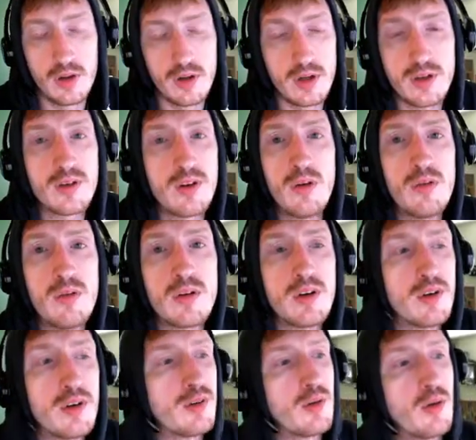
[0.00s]

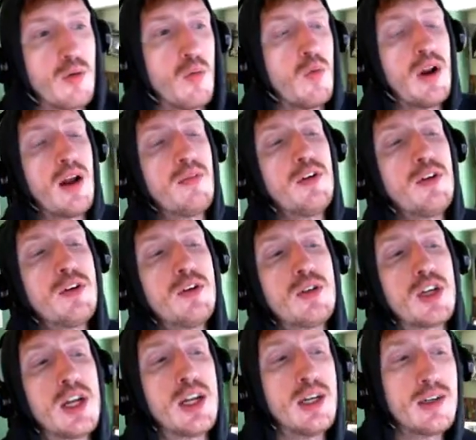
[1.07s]
Just whatever you
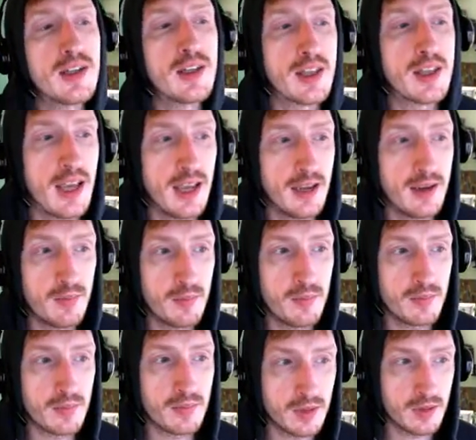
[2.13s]
change in the game
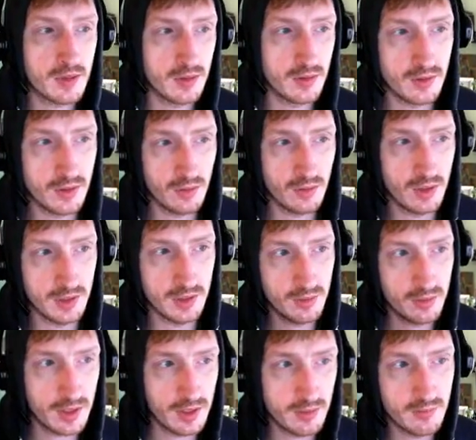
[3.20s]
so that
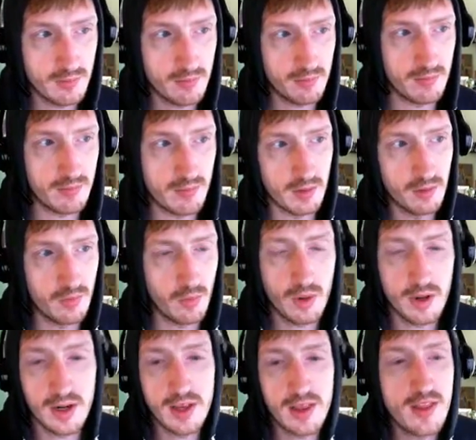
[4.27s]
you can
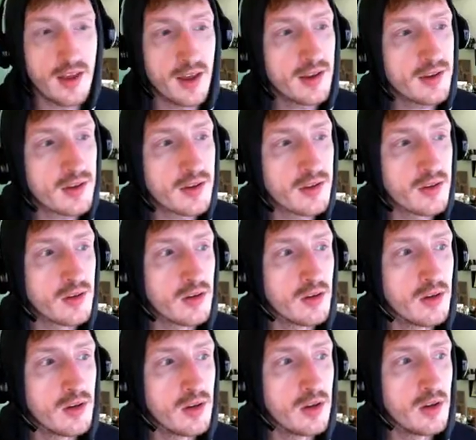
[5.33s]
avoid this.
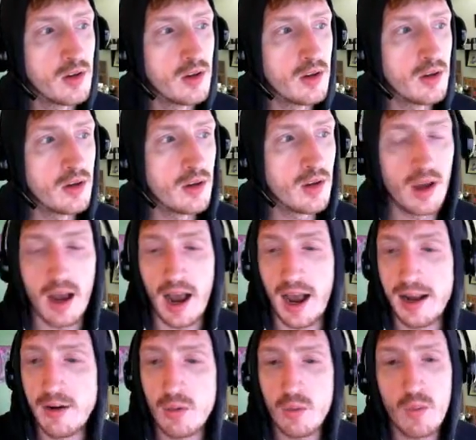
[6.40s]

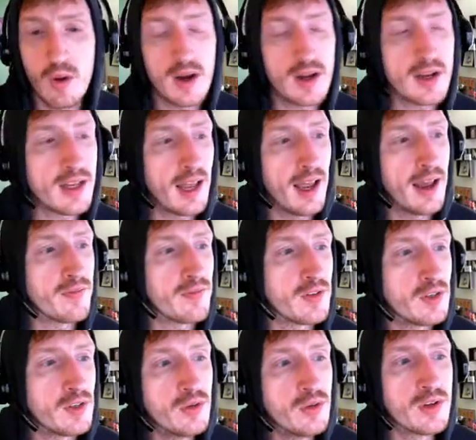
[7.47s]
I don't want to have
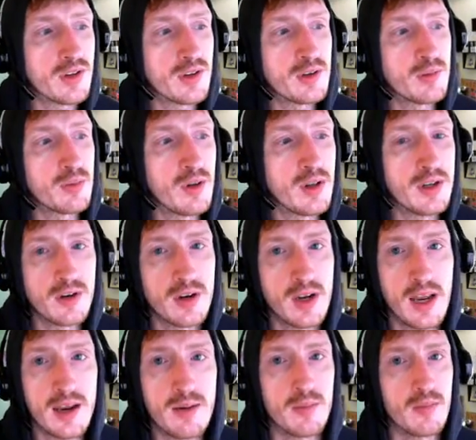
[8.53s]
to do this to play your
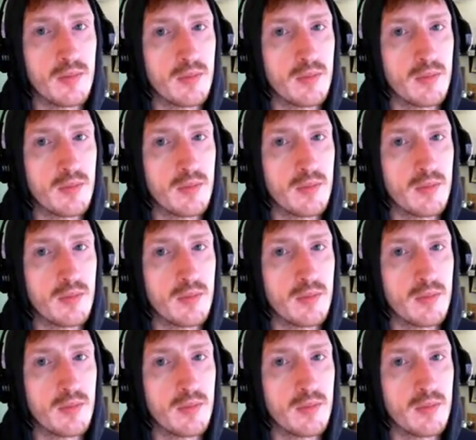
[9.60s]
game.